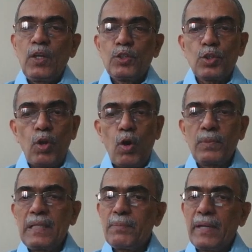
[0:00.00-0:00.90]
So
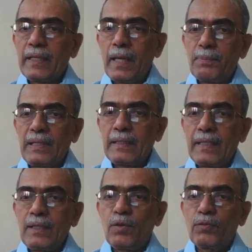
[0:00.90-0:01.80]
normally my capital
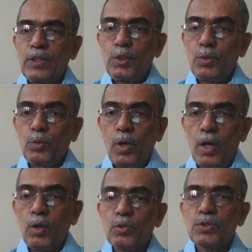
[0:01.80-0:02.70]
gain of the new
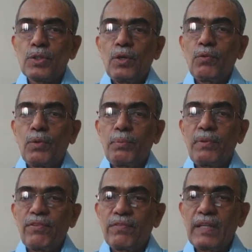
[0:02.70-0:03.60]
house would be
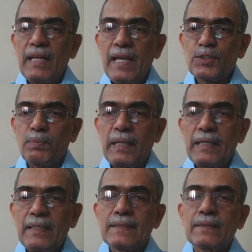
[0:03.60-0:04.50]
50 lakhs
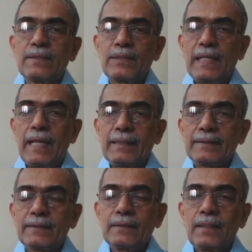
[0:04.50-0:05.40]
minus 30
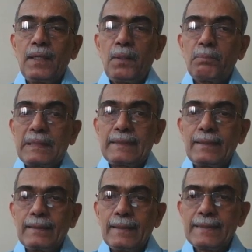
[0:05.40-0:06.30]
lakhs. But
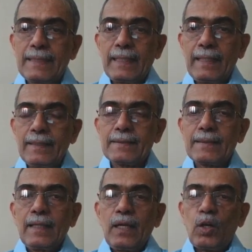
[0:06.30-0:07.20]
in this case,
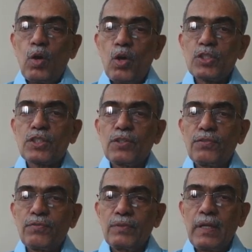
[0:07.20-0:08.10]
cost
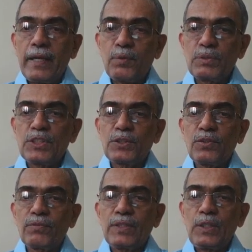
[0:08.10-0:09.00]
of
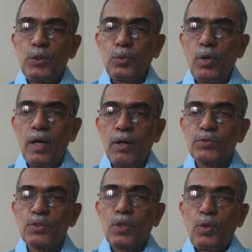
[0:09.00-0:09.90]
acquisition of the new
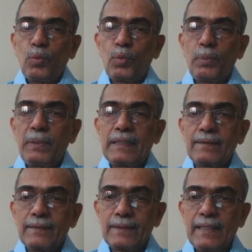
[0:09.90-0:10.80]
house would be
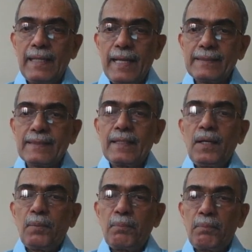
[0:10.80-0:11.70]
30 lakhs
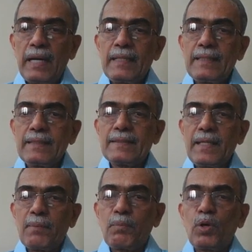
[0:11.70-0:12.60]
minus
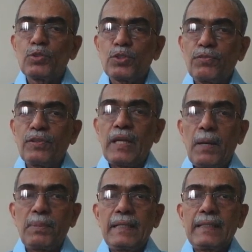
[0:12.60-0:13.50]
the amount of
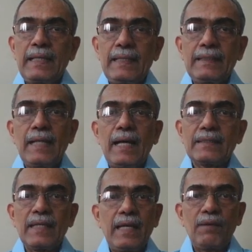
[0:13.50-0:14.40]
capital gain that
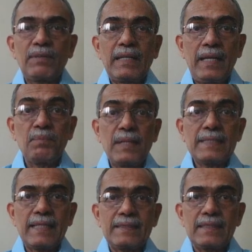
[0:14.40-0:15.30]
I have claimed
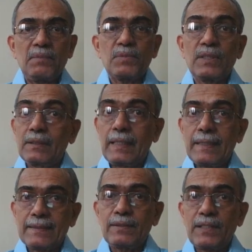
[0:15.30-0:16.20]
as exempt, that
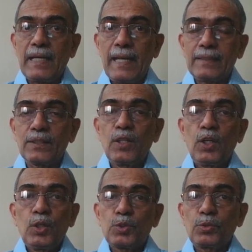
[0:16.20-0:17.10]
is 30 lakhs.
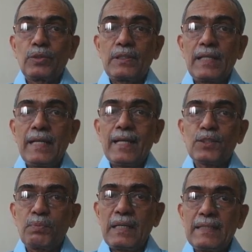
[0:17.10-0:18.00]
So 30
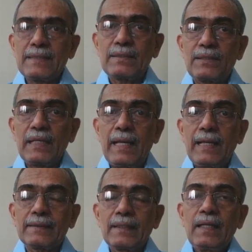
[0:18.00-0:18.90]
lakhs minus 30
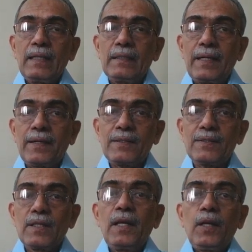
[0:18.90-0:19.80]
lakhs, that
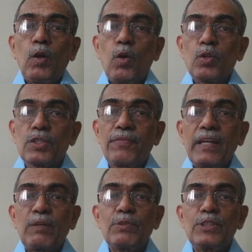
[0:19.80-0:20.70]
is cost of
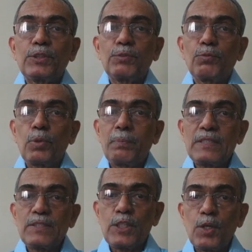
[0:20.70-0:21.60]
acquisition would be
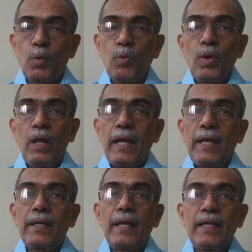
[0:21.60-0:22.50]
0
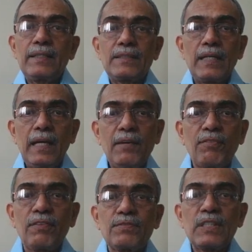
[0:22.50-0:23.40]
and entire
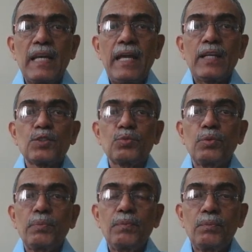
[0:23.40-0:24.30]
50 lakhs
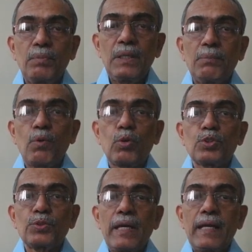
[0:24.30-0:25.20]
would be brought
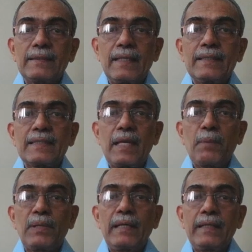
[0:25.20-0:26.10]
to tax as
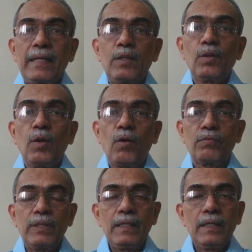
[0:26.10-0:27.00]
capital gain
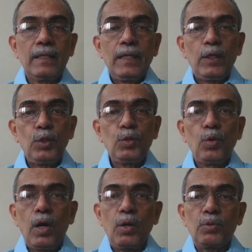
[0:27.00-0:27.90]
of the new
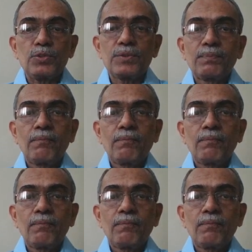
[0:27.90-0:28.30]
house.